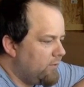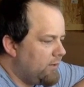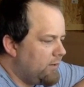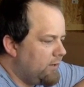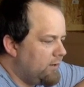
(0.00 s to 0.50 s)

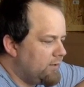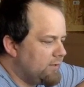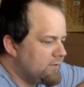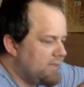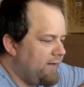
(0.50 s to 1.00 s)
Eric
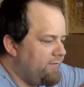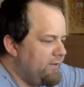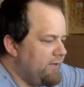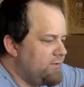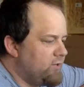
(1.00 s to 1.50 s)
doesn't have
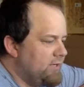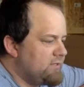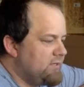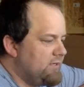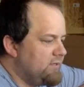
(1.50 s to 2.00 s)
any
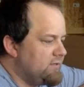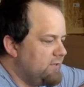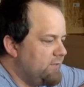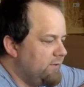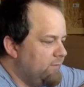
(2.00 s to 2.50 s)
transtent to send me.